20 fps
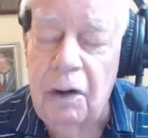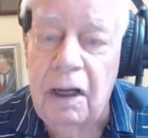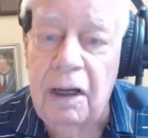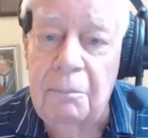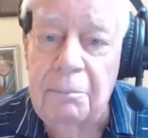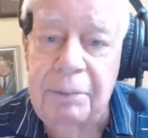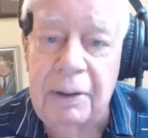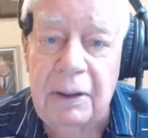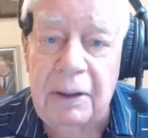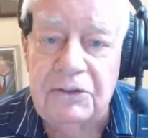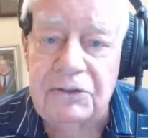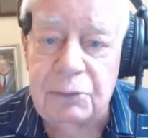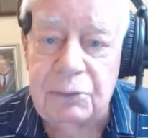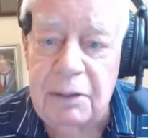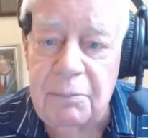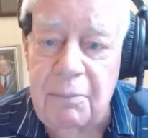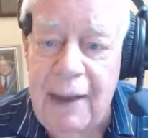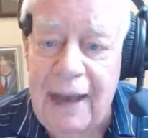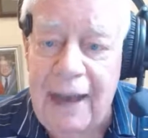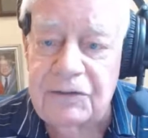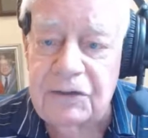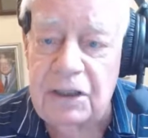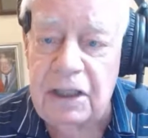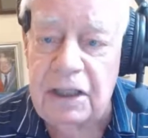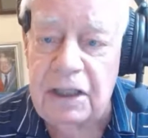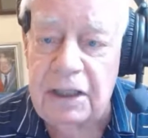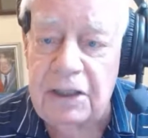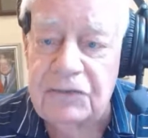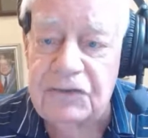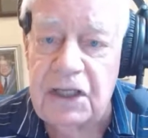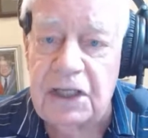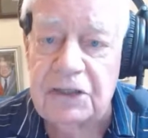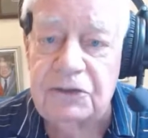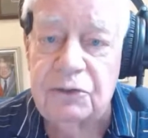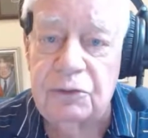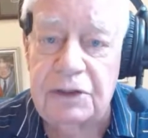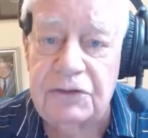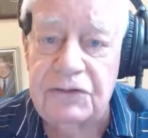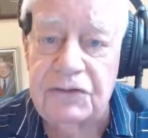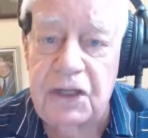compulsory masking,
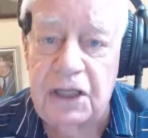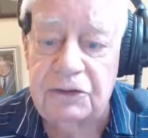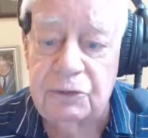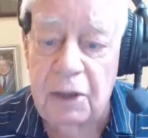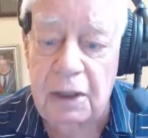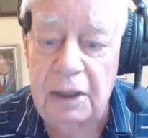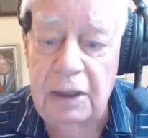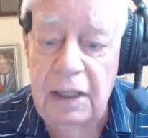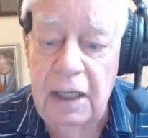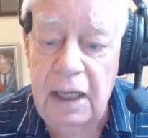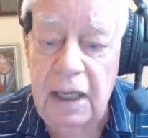etc., etc.